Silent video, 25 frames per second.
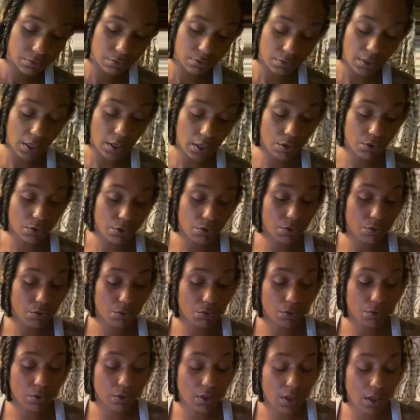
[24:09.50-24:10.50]
They
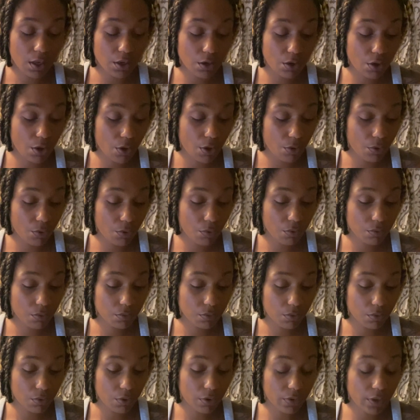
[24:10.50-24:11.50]
knew, they know,
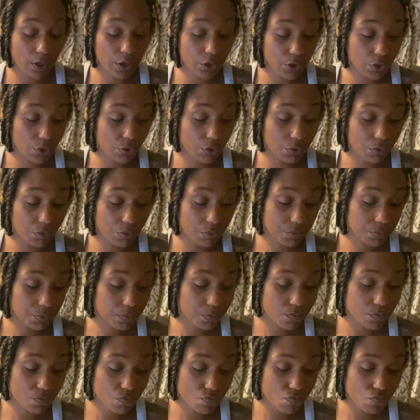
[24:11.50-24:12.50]
or they knew,
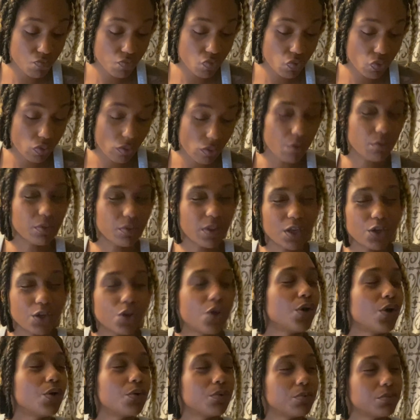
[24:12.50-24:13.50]
they
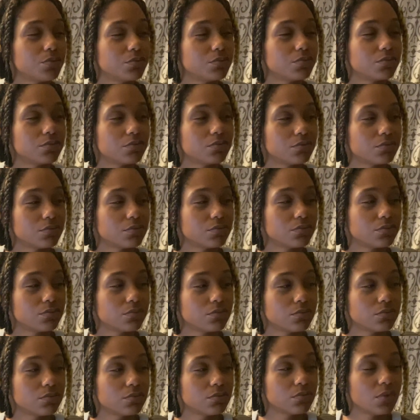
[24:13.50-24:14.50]
know
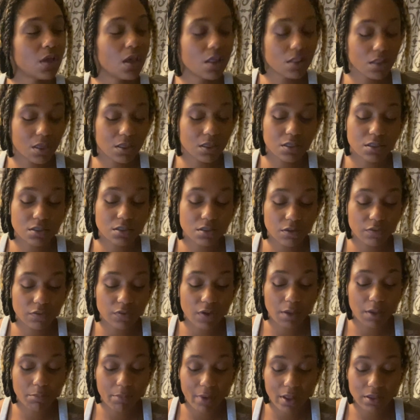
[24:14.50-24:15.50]
that this
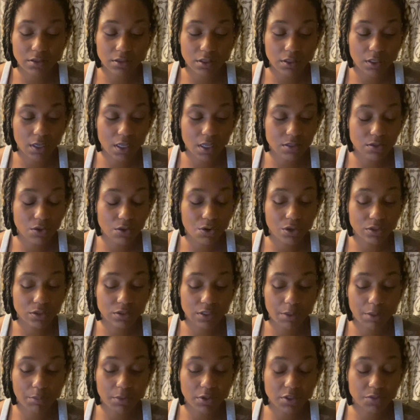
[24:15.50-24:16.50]
divine masculine has a hard
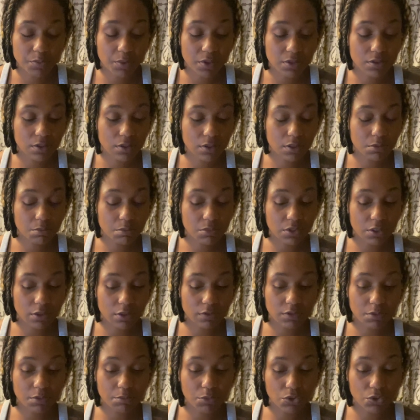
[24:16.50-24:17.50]
time expressing
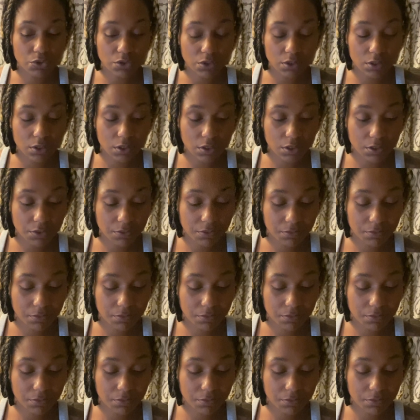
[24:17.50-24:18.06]
themselves emotionally.